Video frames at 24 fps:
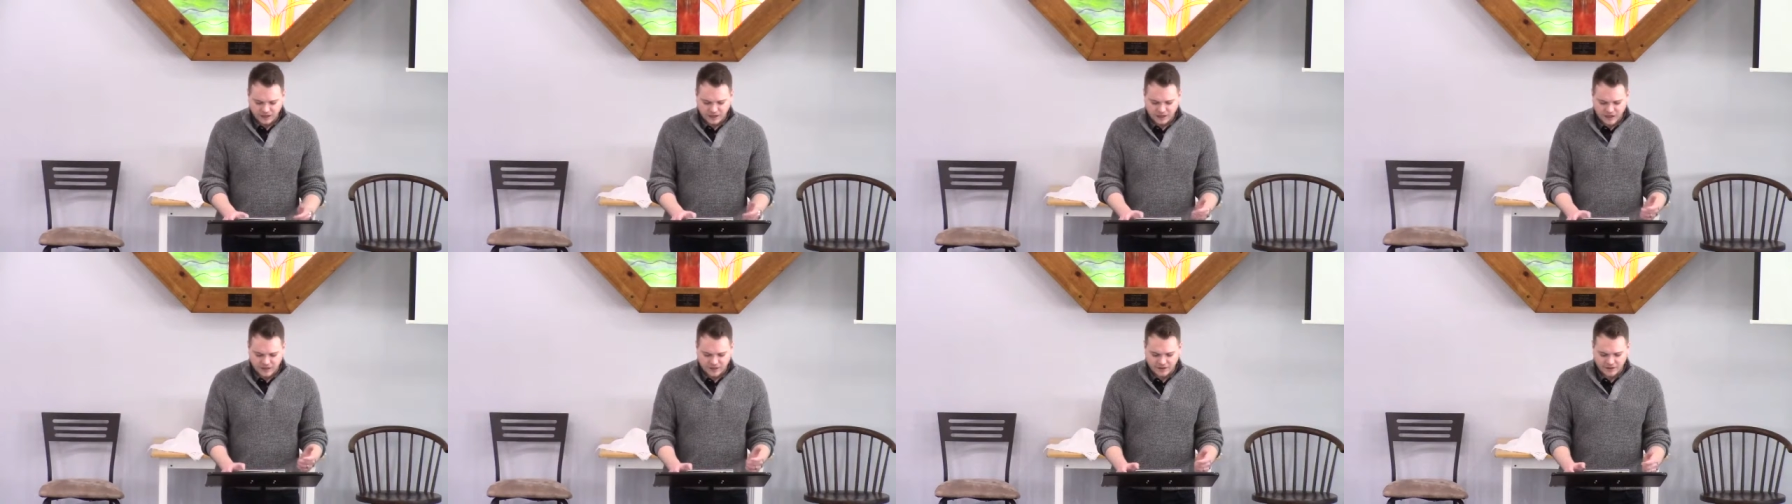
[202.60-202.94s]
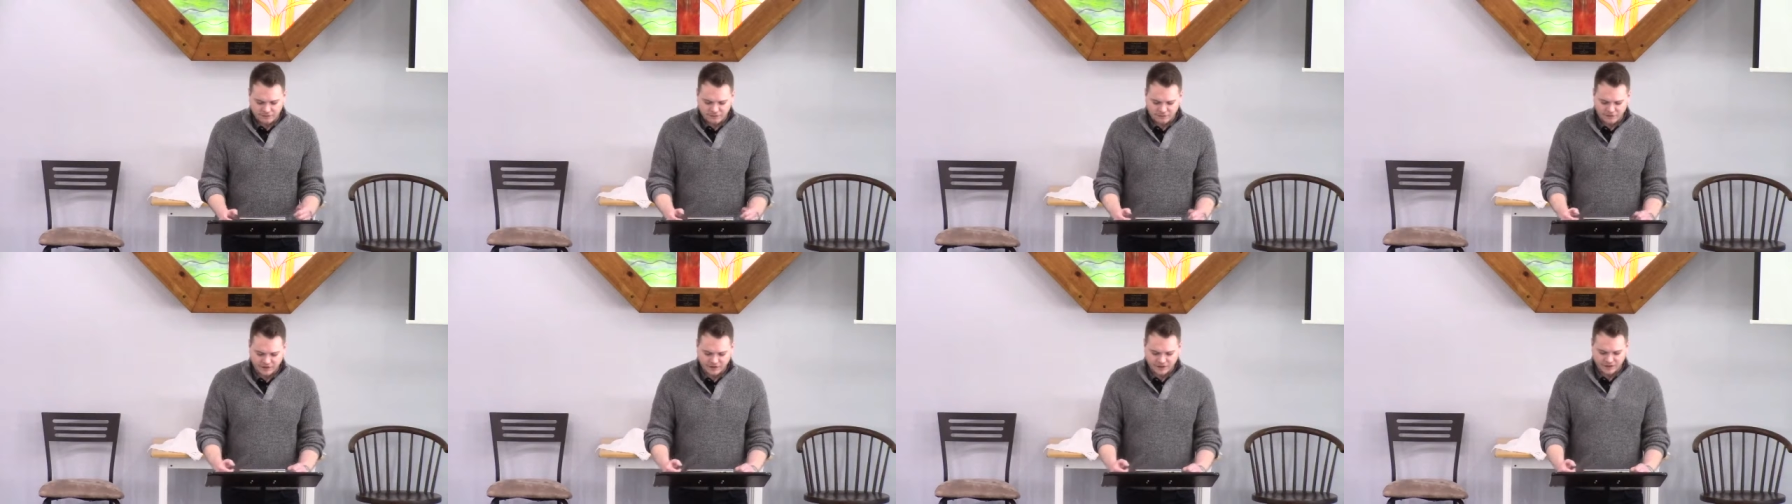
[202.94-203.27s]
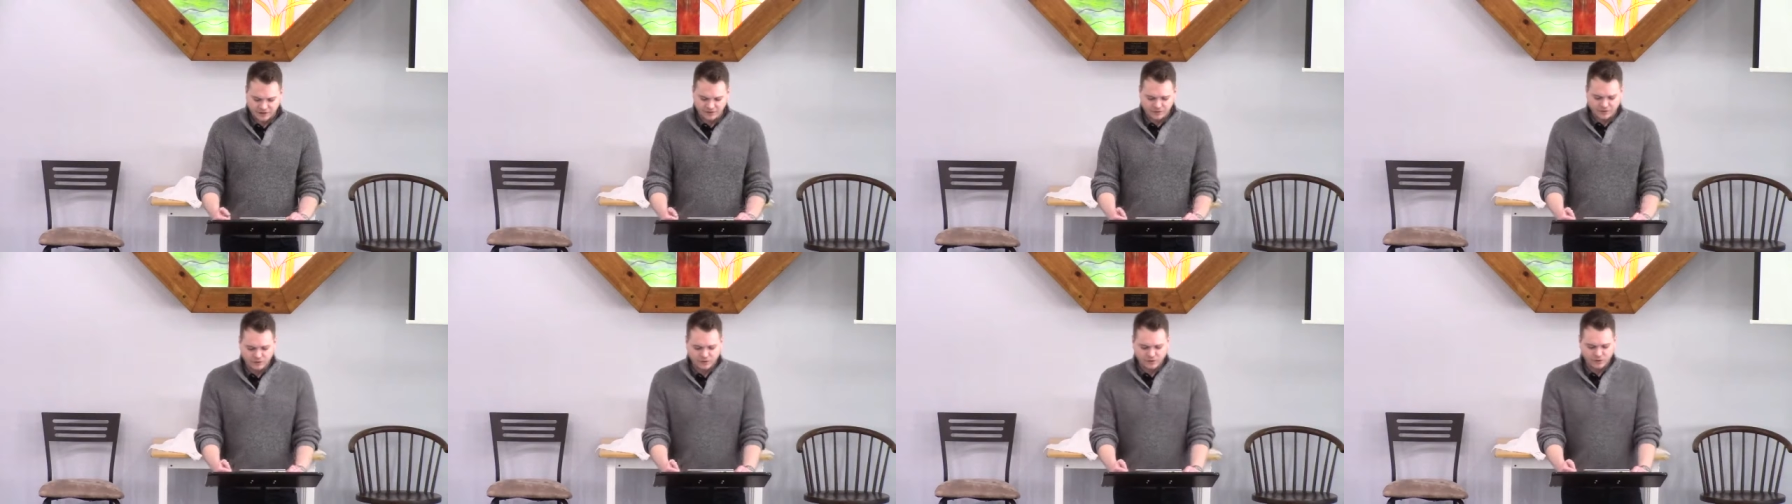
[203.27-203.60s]
And then
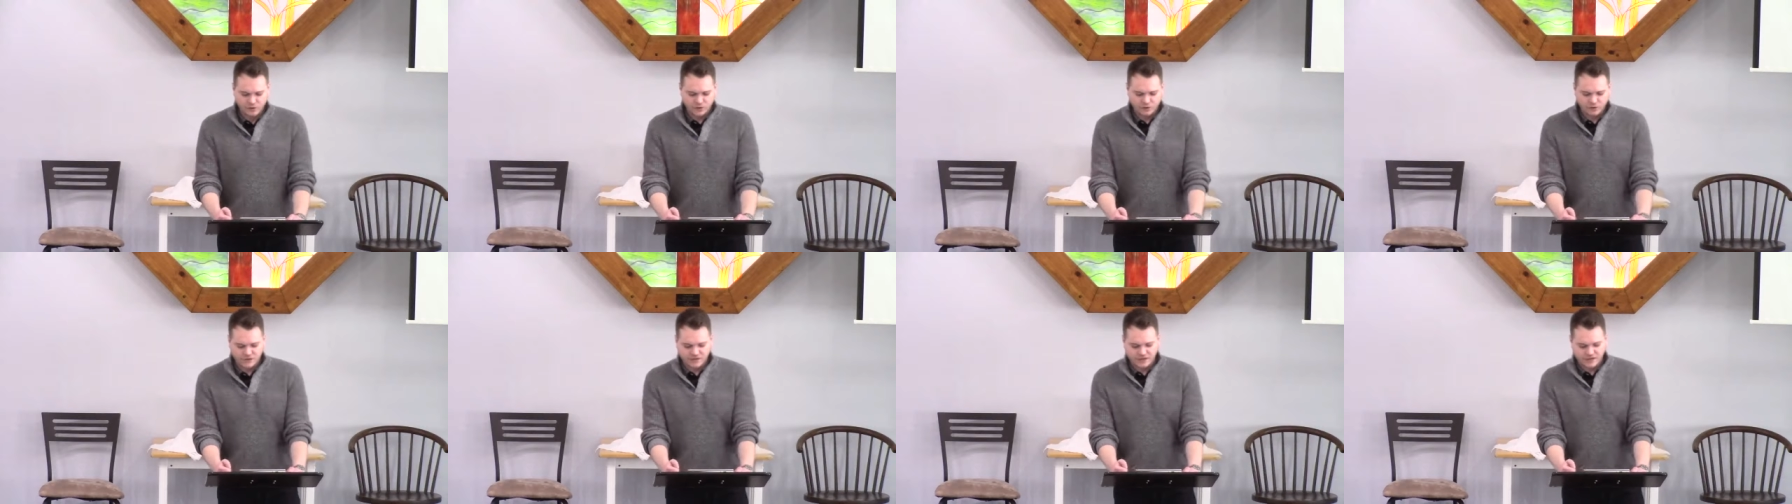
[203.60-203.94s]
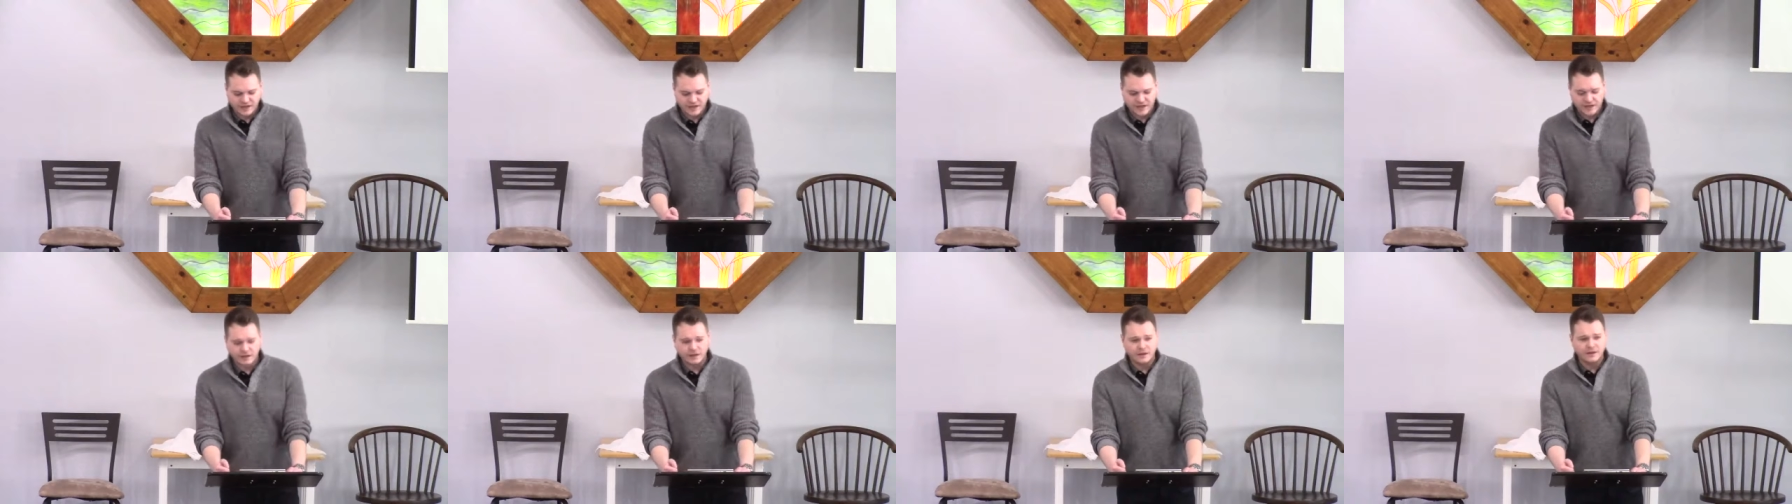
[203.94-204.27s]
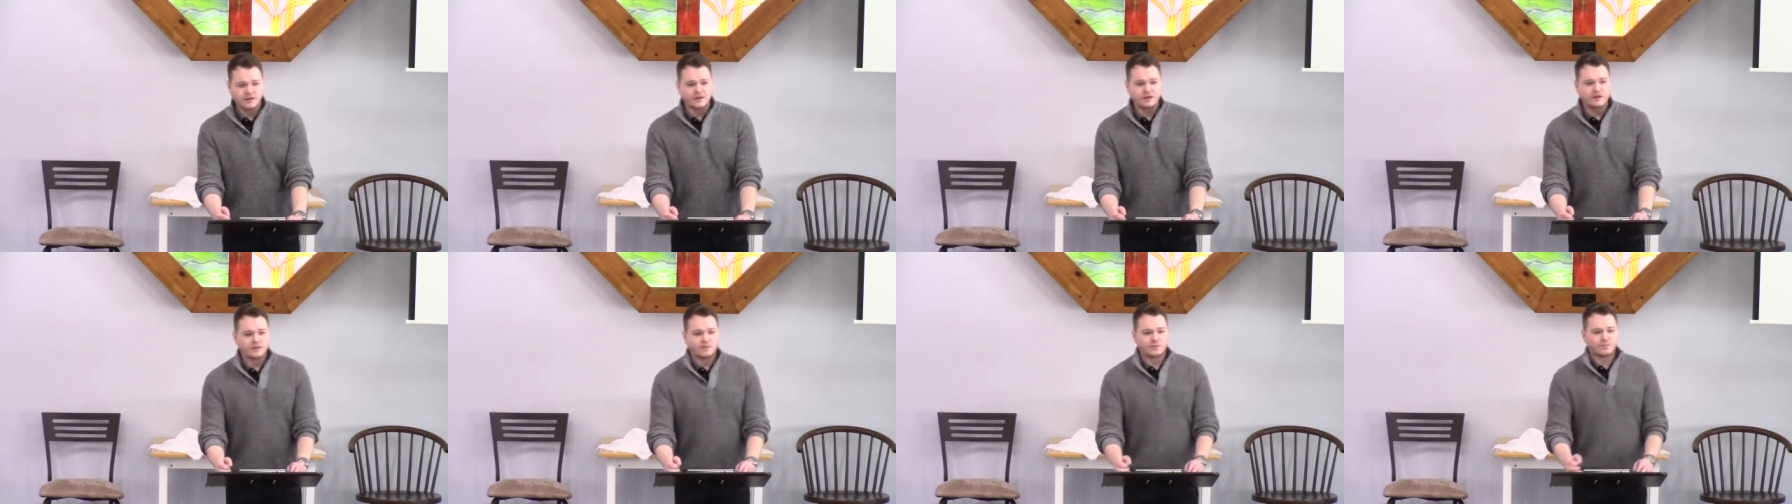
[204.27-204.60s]
finally, the third was that
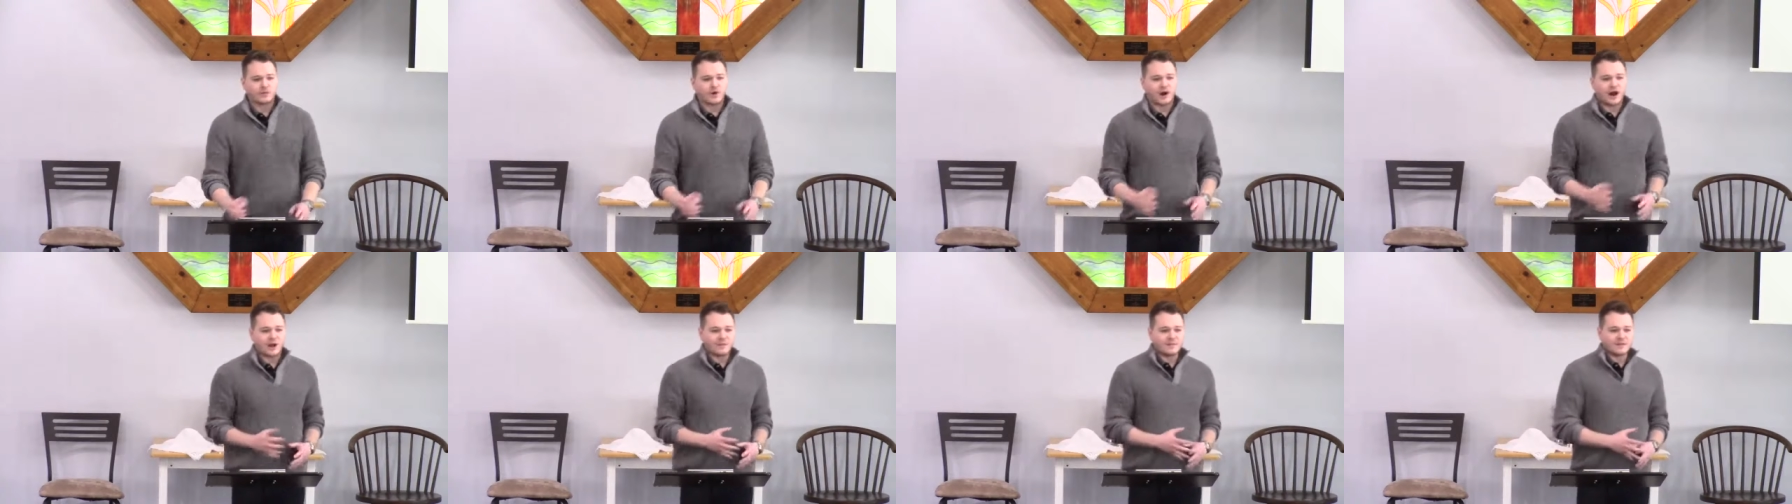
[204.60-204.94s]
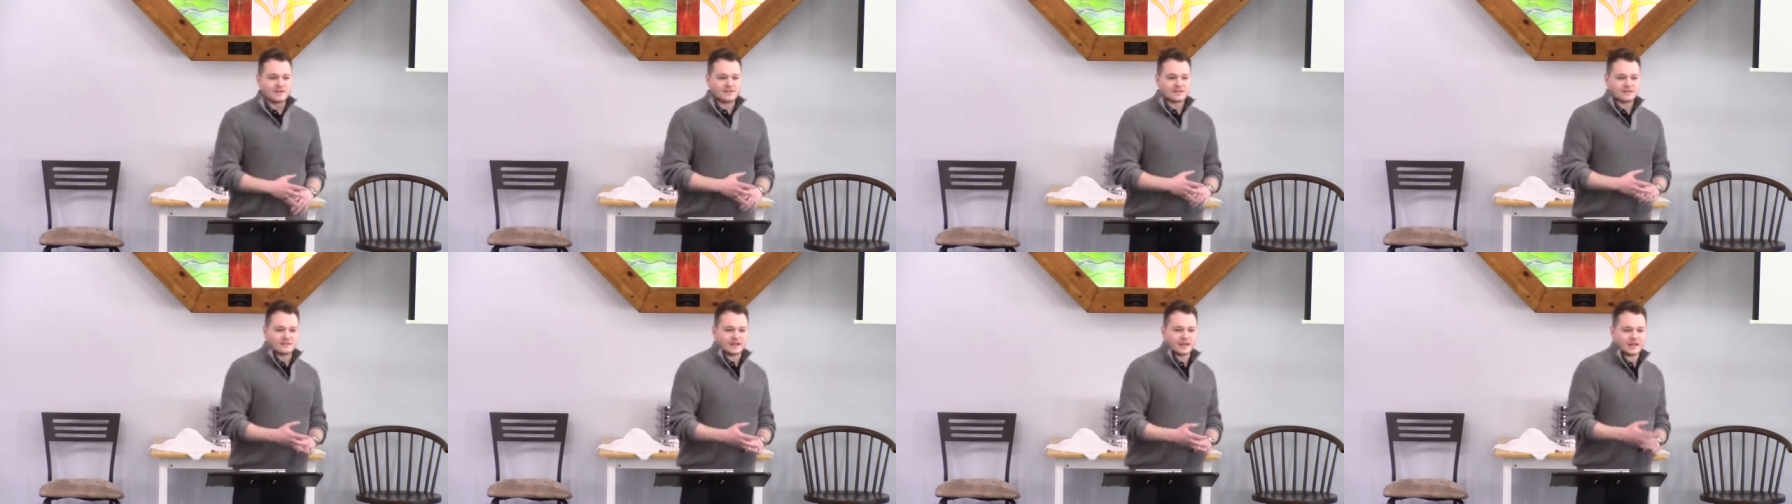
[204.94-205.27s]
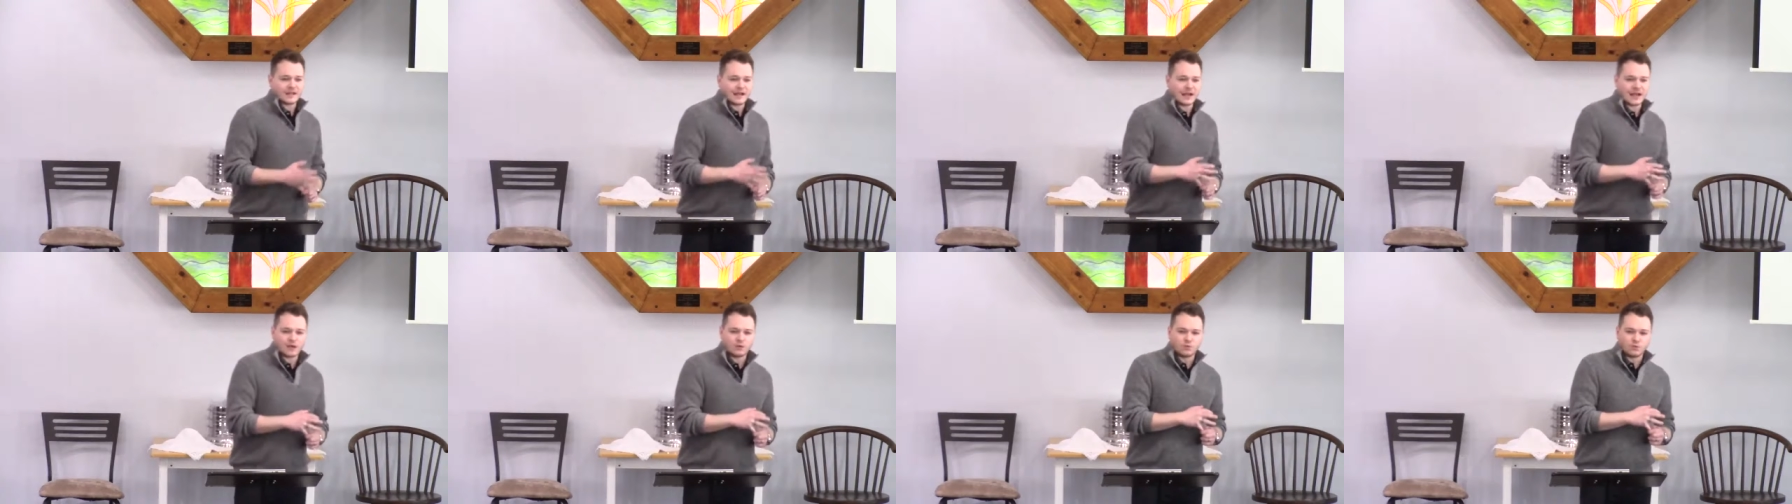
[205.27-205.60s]
promise
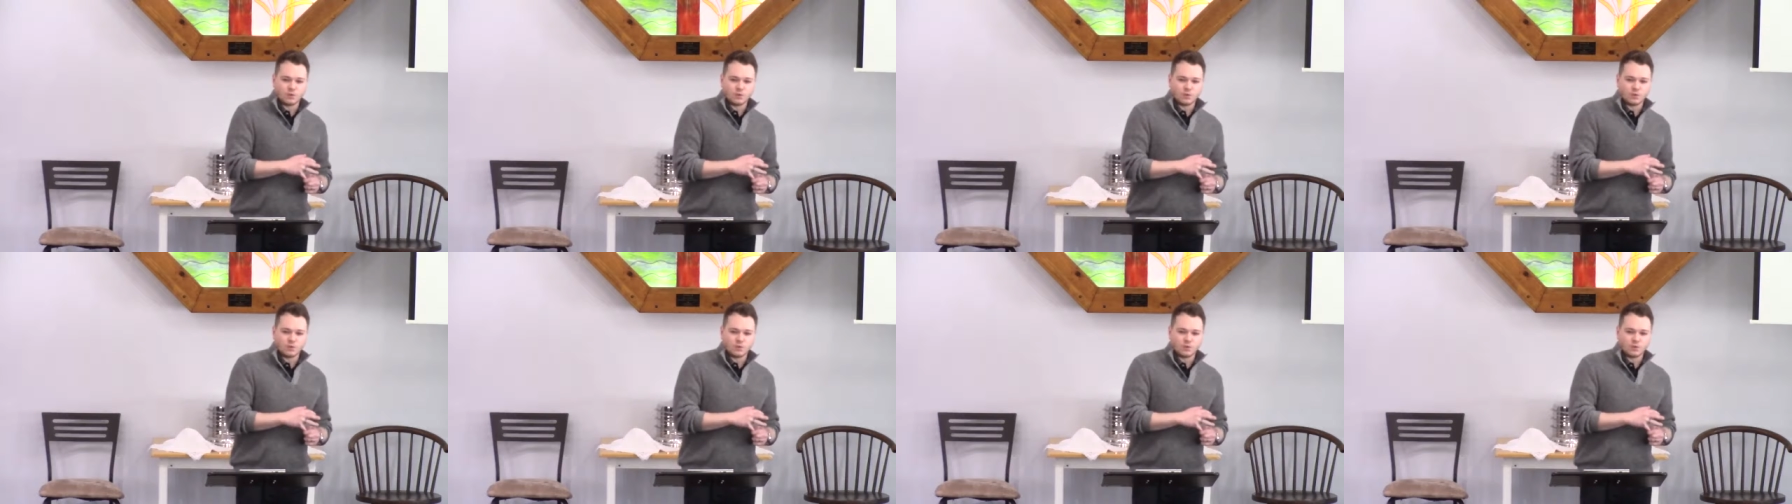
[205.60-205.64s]
that God